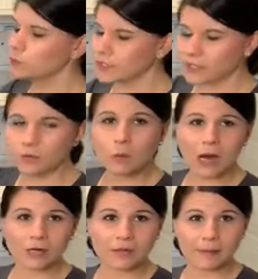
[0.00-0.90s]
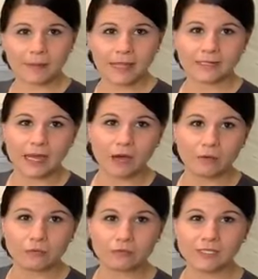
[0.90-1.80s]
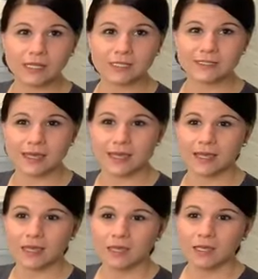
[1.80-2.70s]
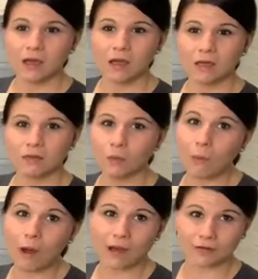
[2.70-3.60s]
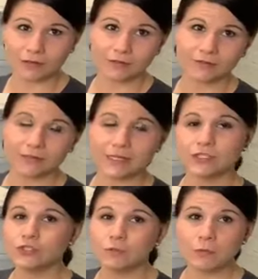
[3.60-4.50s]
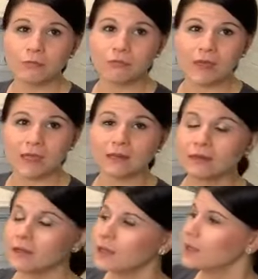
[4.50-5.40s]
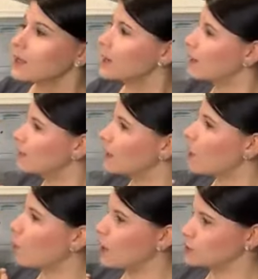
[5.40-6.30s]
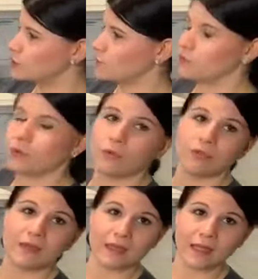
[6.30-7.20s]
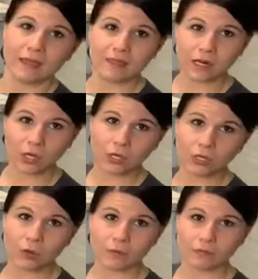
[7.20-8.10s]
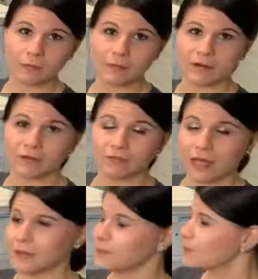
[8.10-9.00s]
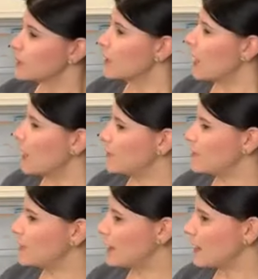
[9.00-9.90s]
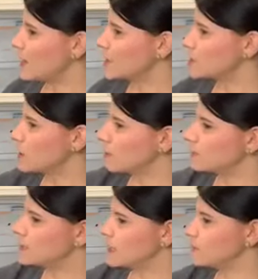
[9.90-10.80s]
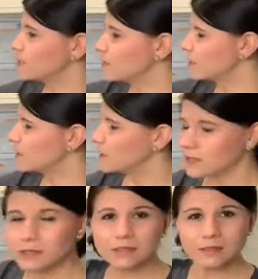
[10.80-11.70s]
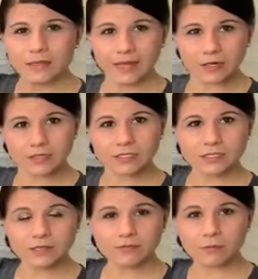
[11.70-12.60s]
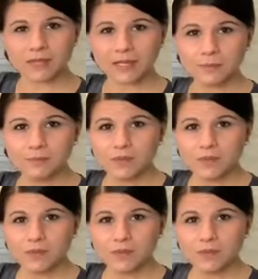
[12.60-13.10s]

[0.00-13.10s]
really water that paint down till it's like water, like it's super thin. And then I'll wash over the whole thing, and then I'll go in with my butterfly. And that kind of tones down some of the layers for me.